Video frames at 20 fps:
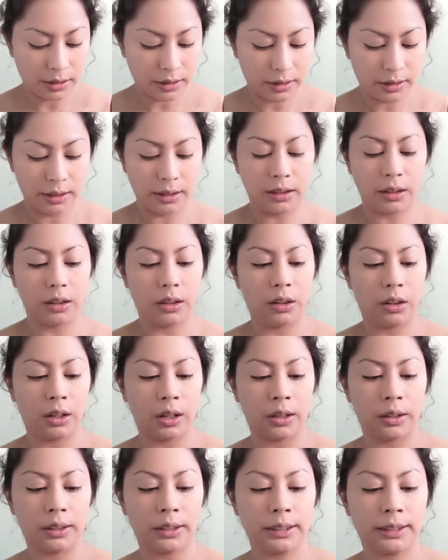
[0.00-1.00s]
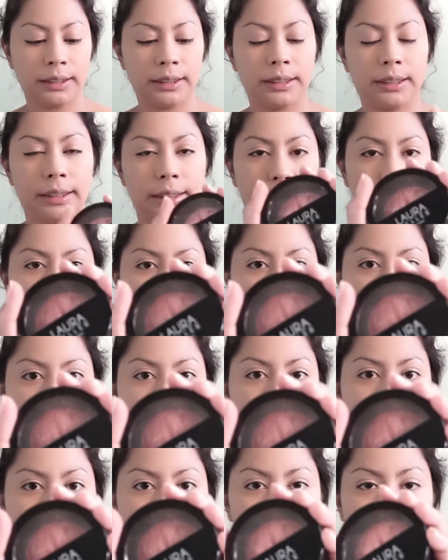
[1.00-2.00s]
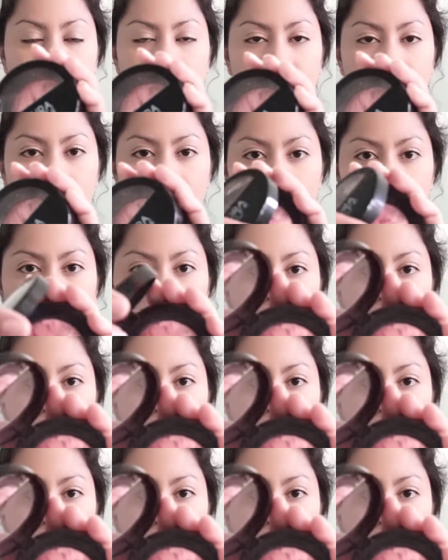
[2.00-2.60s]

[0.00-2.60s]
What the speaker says: the Laura Geller New York.